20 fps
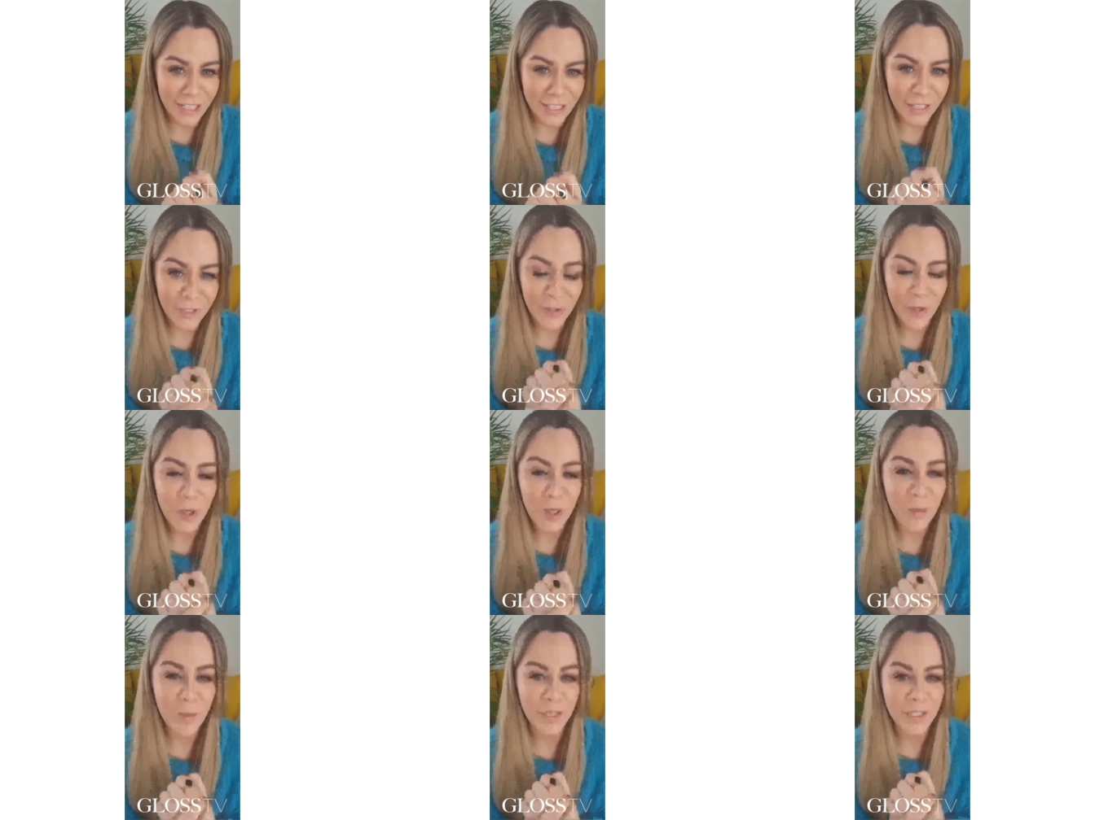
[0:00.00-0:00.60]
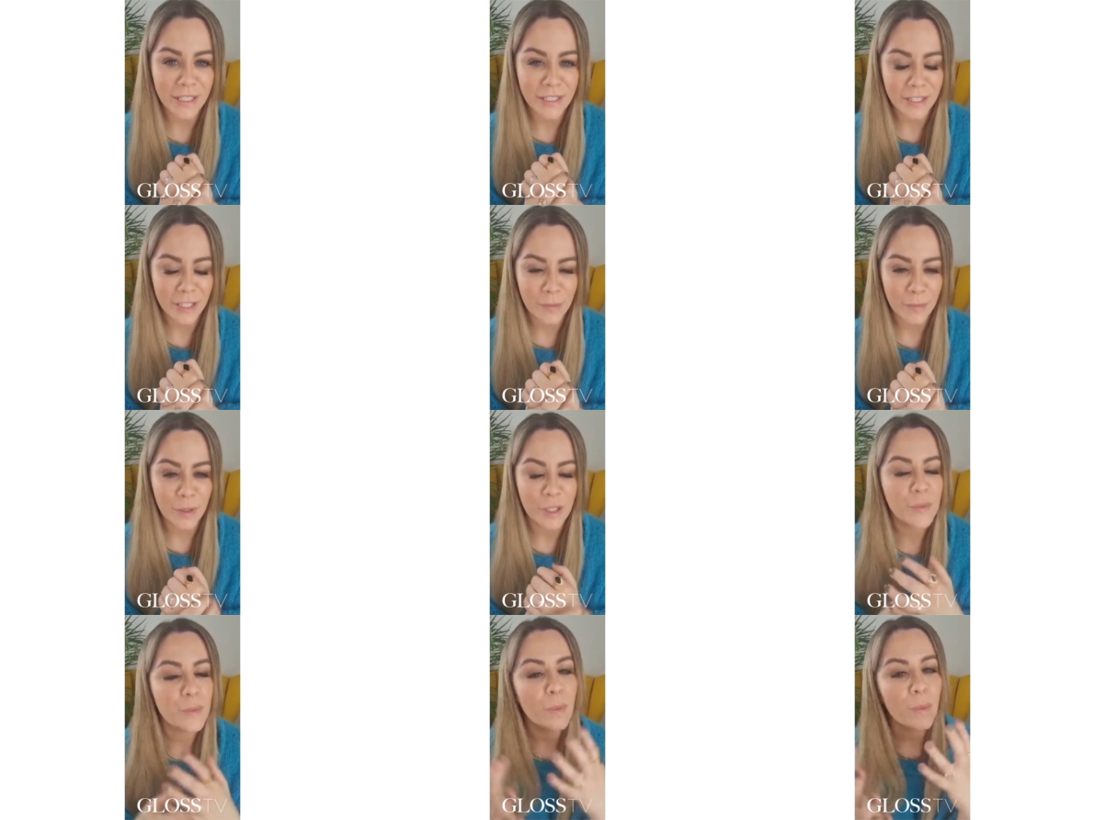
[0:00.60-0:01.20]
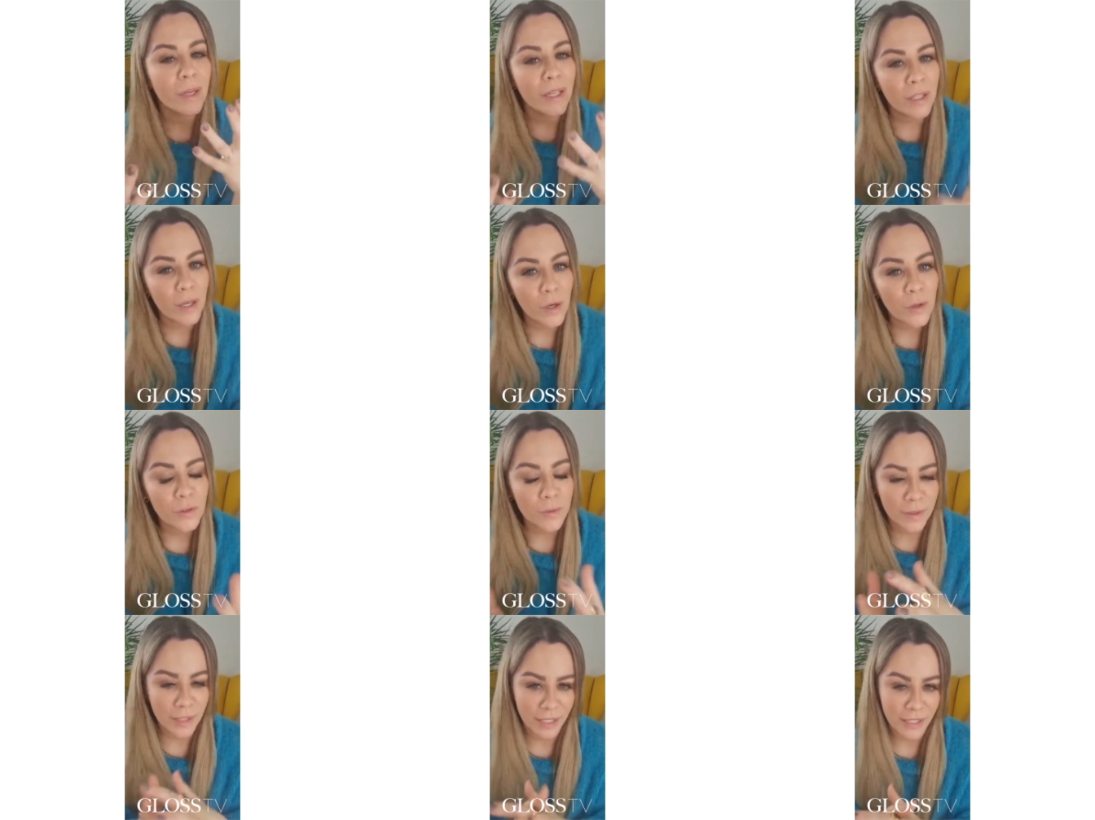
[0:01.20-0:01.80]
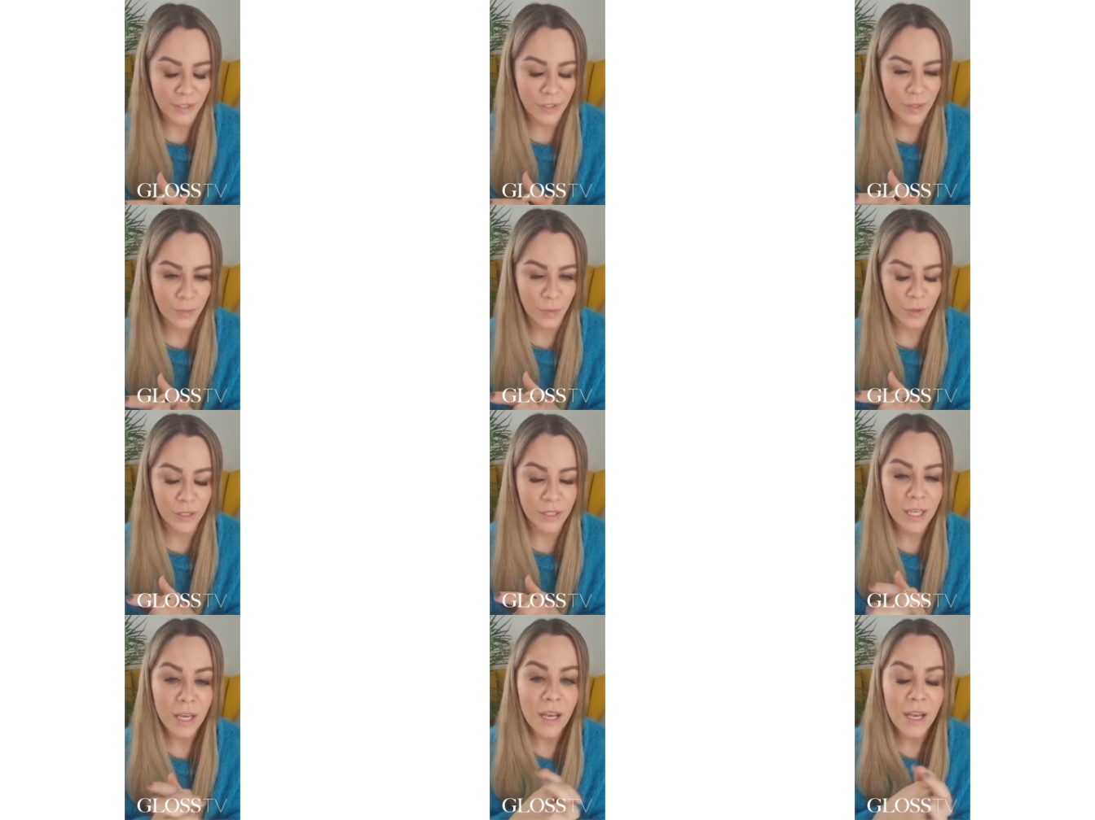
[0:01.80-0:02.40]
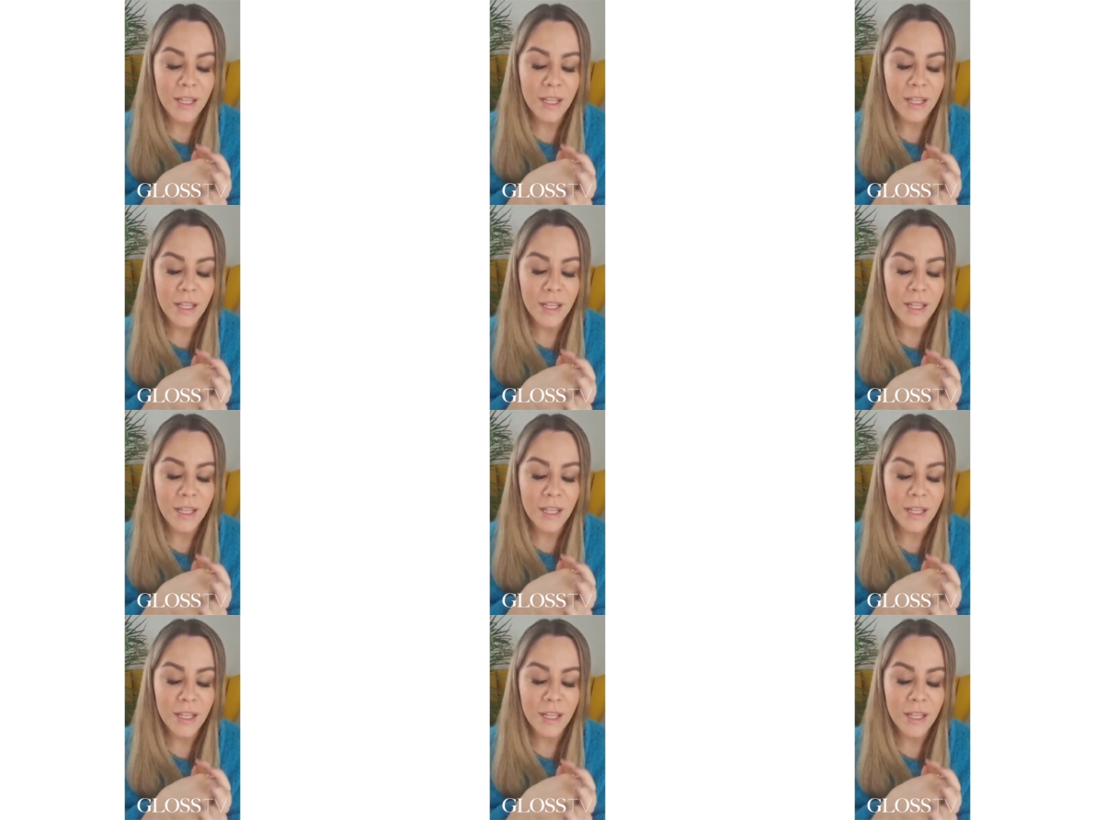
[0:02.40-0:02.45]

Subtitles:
I talk about her so much, but we know from the history books